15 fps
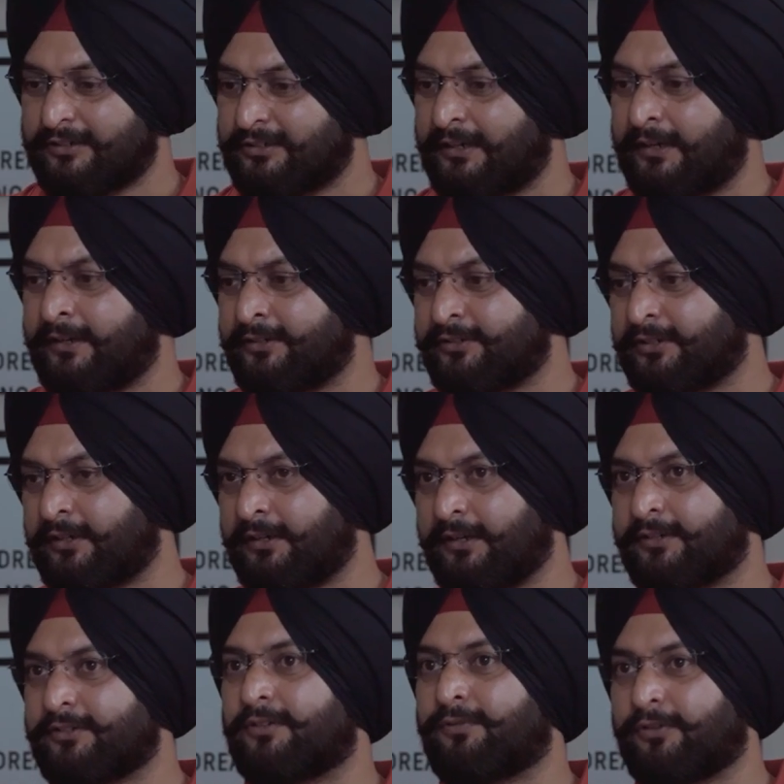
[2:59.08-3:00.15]
fractionalization
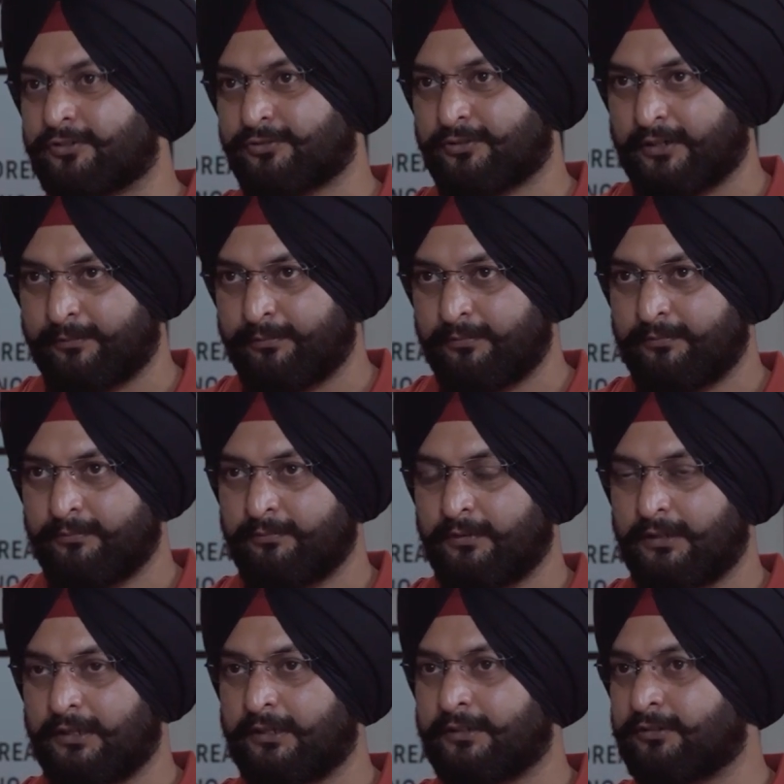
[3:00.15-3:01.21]
is the first step.
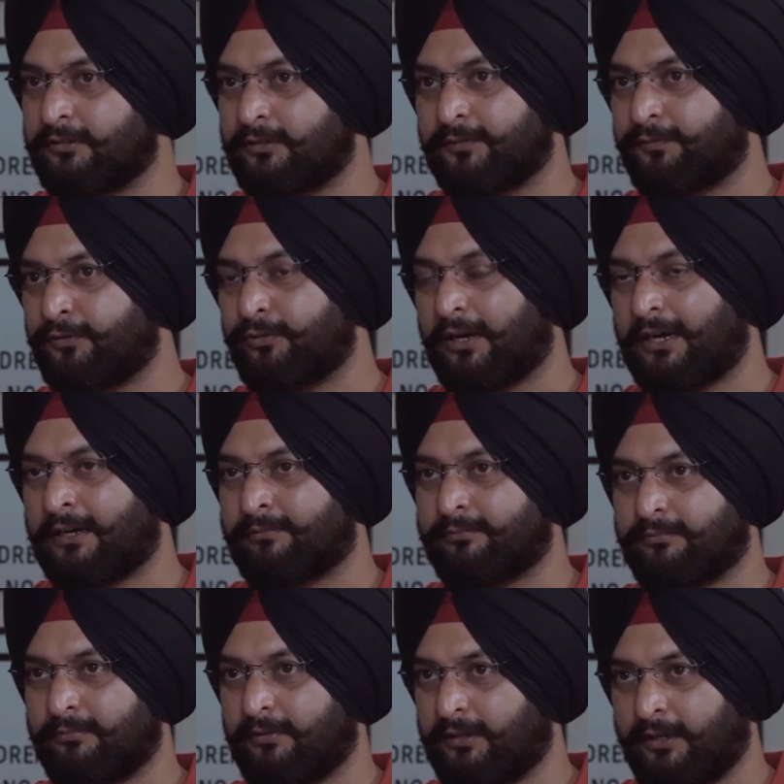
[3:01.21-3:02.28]
Like if you
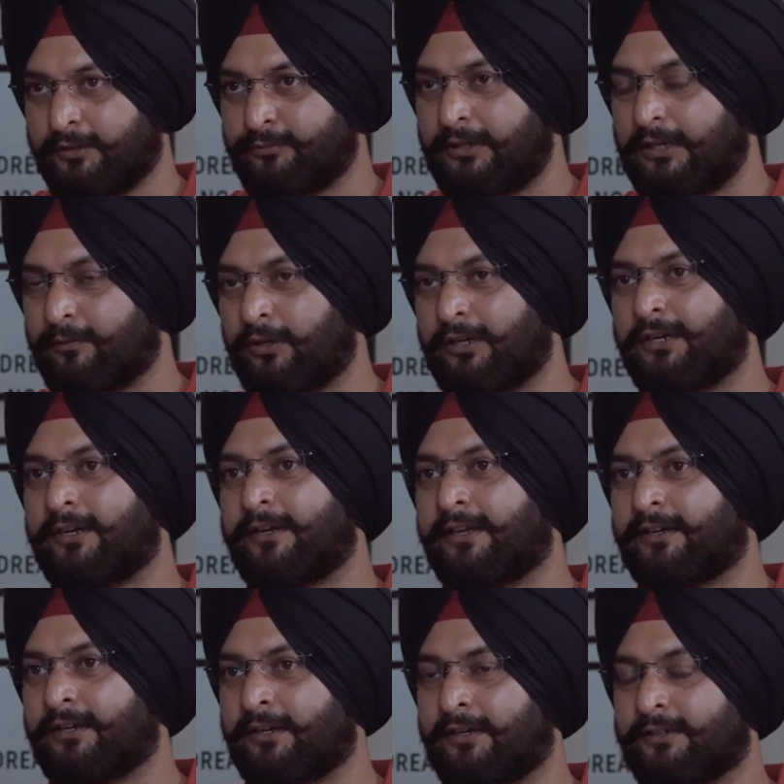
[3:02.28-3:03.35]
have, as we have already
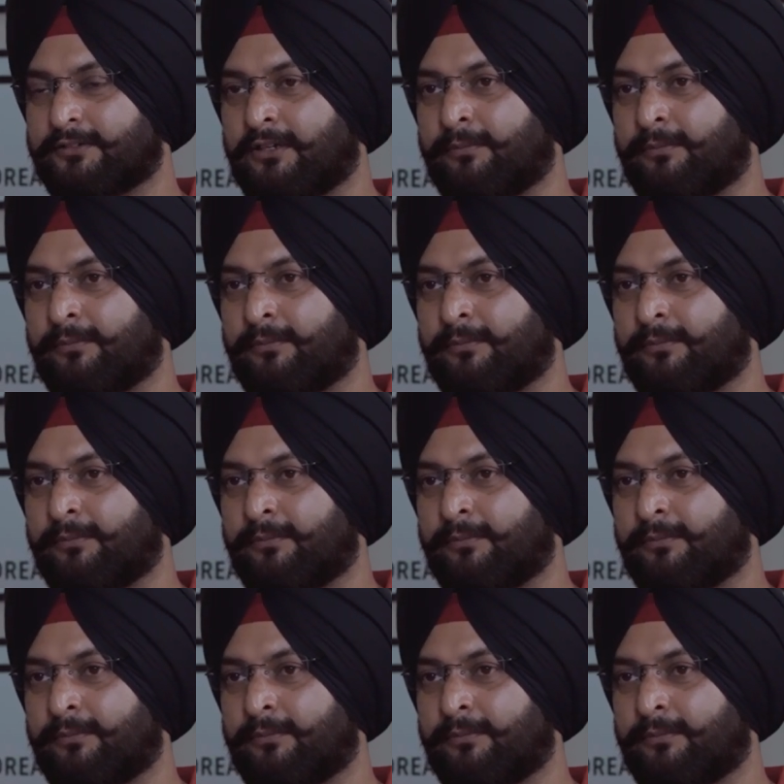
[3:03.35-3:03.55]
taken an